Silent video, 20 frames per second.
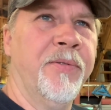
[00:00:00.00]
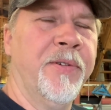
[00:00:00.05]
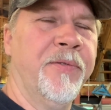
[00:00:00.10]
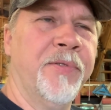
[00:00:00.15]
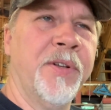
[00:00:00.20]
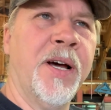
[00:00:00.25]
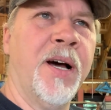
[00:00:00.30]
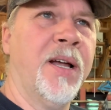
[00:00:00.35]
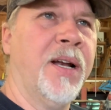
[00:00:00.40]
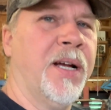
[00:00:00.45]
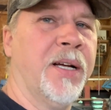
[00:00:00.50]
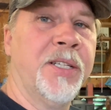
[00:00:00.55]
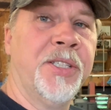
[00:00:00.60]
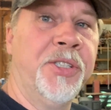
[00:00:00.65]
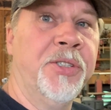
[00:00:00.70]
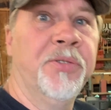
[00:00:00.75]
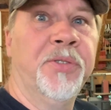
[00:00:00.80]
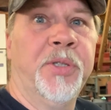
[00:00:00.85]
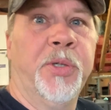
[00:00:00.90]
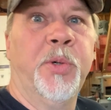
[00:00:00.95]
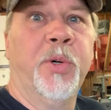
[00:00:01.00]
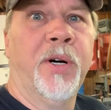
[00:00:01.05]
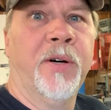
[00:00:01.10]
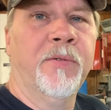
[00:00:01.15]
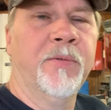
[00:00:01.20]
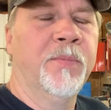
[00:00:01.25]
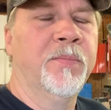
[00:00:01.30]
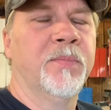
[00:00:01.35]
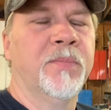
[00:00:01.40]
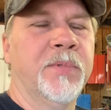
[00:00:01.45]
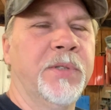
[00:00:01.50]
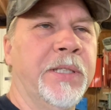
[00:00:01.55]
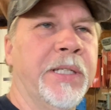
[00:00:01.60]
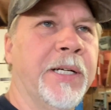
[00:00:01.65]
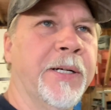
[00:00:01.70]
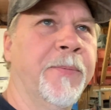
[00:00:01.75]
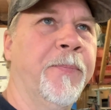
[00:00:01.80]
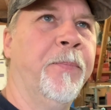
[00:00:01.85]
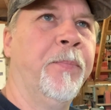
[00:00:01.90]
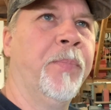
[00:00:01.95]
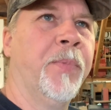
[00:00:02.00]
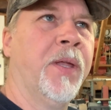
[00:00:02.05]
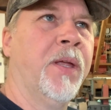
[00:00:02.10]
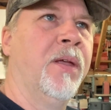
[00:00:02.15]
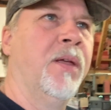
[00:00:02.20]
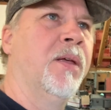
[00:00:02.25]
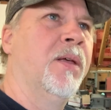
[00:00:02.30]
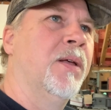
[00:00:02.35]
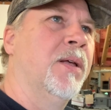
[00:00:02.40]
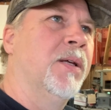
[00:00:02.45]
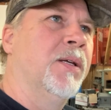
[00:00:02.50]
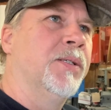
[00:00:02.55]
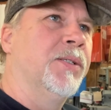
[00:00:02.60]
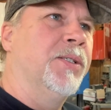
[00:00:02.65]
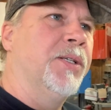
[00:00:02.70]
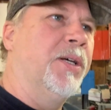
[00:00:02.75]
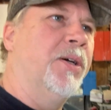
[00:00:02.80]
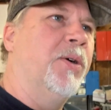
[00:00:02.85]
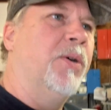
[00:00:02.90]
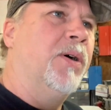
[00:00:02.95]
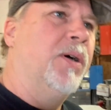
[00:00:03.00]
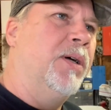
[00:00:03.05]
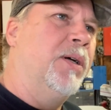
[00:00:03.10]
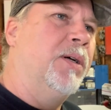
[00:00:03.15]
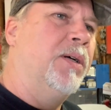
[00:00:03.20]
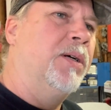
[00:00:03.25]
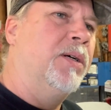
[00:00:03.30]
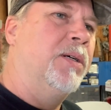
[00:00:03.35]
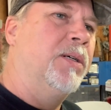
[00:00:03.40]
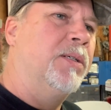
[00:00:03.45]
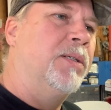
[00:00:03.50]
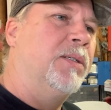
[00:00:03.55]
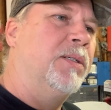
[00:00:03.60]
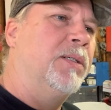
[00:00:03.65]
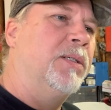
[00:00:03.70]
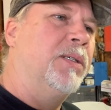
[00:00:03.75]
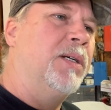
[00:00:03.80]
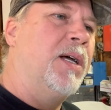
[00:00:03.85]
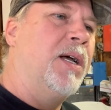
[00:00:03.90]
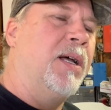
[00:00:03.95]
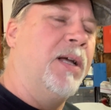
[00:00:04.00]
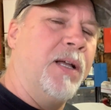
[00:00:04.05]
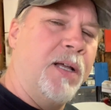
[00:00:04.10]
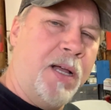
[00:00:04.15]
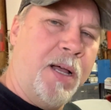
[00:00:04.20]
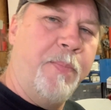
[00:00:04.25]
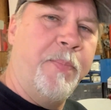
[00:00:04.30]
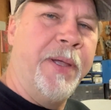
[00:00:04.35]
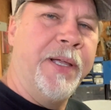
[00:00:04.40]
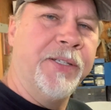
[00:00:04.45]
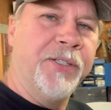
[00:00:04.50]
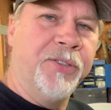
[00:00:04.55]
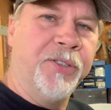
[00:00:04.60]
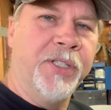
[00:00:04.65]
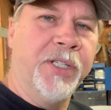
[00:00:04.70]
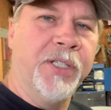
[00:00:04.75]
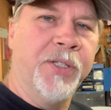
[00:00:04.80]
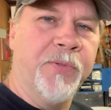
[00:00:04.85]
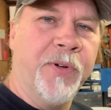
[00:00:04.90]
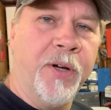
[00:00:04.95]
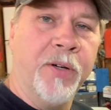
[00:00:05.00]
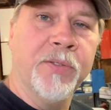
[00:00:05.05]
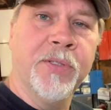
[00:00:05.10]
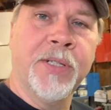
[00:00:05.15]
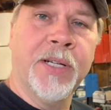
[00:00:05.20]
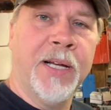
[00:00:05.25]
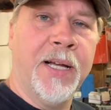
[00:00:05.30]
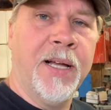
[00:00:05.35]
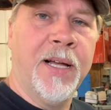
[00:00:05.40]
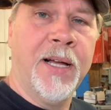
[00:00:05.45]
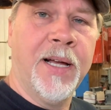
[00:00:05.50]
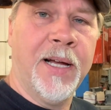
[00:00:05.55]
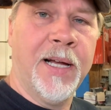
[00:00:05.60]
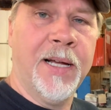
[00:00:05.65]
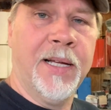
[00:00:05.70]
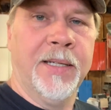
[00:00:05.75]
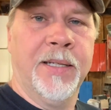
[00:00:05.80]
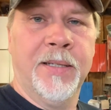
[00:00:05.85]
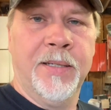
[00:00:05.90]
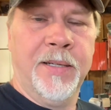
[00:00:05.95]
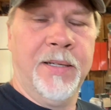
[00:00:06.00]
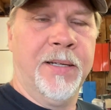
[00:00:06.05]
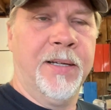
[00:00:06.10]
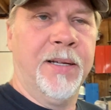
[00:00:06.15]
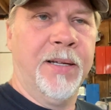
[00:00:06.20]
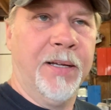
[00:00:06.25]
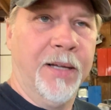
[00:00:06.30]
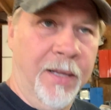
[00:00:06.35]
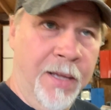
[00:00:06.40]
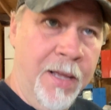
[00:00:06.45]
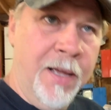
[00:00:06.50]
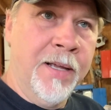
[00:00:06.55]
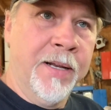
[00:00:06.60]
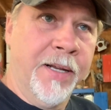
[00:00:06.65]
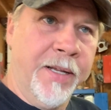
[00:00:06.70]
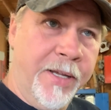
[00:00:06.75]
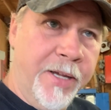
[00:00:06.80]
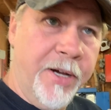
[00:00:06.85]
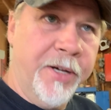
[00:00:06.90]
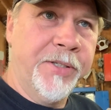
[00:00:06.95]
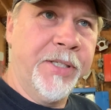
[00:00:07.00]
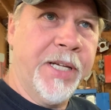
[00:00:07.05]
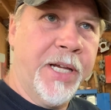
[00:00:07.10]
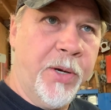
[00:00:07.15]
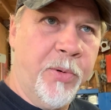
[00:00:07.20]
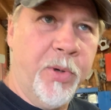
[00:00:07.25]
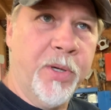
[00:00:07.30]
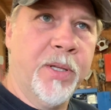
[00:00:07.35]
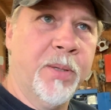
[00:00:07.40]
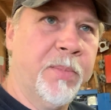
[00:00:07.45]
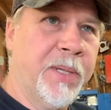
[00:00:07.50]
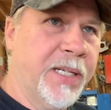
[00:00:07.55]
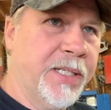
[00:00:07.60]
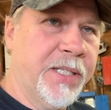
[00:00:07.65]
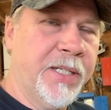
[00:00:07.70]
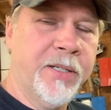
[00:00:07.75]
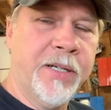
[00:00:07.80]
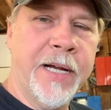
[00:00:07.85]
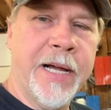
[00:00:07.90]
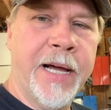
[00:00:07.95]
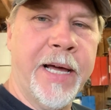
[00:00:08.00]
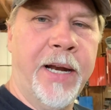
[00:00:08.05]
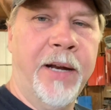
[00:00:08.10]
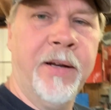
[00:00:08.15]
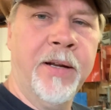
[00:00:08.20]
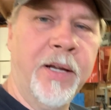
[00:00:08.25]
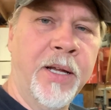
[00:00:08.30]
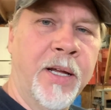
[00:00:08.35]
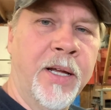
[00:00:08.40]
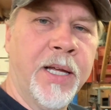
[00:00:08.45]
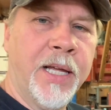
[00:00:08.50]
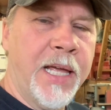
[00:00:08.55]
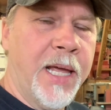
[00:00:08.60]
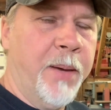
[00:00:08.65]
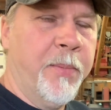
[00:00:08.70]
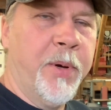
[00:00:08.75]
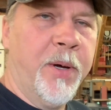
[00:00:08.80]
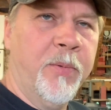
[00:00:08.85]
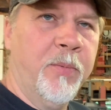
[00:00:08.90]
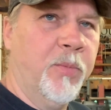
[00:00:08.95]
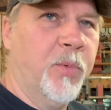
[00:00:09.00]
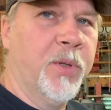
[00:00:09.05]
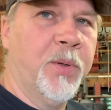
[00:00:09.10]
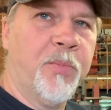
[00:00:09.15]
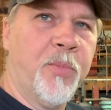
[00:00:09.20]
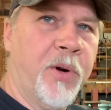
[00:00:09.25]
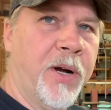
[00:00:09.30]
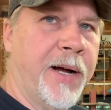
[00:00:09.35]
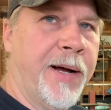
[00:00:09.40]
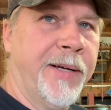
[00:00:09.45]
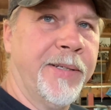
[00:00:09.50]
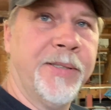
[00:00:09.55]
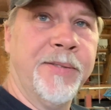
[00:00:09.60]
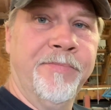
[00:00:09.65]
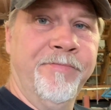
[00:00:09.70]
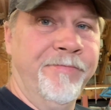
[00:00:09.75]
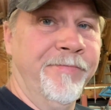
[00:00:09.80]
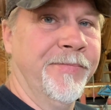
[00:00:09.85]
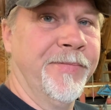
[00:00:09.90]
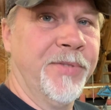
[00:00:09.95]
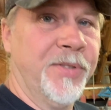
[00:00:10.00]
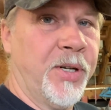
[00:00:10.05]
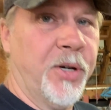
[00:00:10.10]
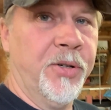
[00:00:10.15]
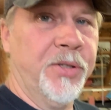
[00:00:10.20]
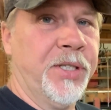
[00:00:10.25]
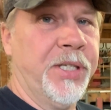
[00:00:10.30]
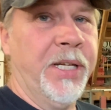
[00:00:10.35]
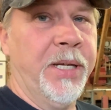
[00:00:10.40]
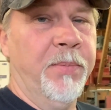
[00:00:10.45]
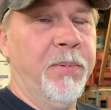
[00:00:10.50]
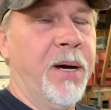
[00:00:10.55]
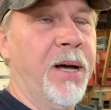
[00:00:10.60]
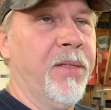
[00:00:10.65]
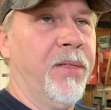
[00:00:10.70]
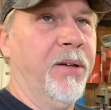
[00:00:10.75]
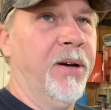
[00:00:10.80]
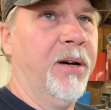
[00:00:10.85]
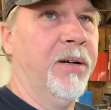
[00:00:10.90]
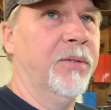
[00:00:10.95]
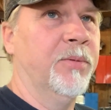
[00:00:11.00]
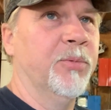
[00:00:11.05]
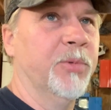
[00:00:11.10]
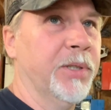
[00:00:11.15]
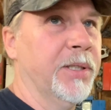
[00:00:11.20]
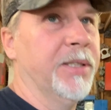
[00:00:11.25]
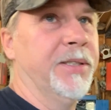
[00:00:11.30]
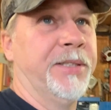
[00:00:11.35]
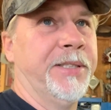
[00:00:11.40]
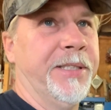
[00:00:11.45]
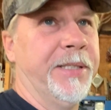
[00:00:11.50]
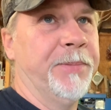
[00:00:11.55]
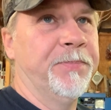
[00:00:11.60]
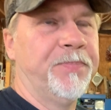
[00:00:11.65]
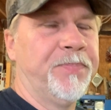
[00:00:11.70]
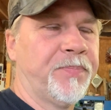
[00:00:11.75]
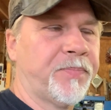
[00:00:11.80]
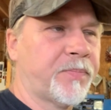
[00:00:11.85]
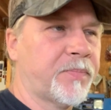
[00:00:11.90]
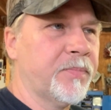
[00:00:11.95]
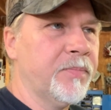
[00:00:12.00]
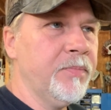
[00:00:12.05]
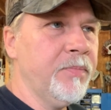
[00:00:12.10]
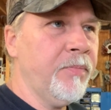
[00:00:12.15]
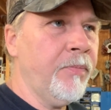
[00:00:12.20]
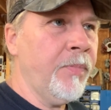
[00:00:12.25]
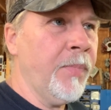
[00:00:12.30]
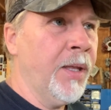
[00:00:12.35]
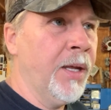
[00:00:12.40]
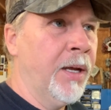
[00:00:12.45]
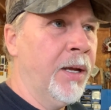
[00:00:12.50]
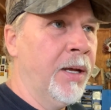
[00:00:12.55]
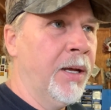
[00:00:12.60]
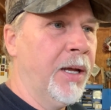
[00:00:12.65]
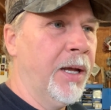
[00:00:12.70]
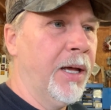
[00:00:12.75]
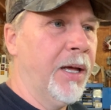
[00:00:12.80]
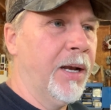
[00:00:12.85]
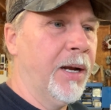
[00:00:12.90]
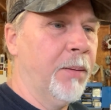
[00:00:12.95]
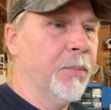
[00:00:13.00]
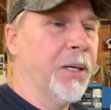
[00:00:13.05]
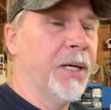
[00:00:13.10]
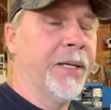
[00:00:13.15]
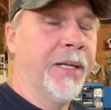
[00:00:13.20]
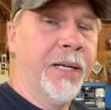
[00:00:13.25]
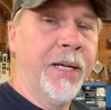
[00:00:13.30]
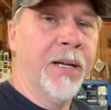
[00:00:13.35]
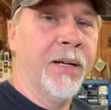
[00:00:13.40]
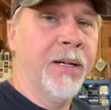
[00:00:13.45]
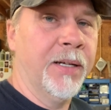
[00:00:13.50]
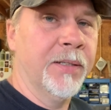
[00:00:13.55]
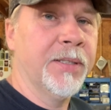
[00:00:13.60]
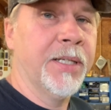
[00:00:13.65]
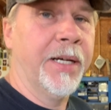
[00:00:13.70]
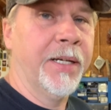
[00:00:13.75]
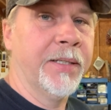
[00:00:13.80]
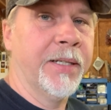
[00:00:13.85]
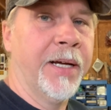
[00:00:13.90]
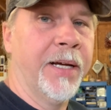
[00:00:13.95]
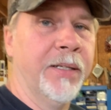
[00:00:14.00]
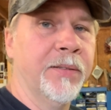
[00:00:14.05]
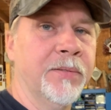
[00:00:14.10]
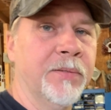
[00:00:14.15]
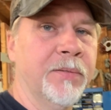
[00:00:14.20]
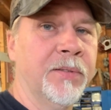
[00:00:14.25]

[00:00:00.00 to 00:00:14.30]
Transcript: If not, I could use 2 of them, So I messaged these folks, and I negotiate with them. They still had it. Came up with a price, dirt cheap, I thought, really cheap. And I'm like, yeah, I'll take that.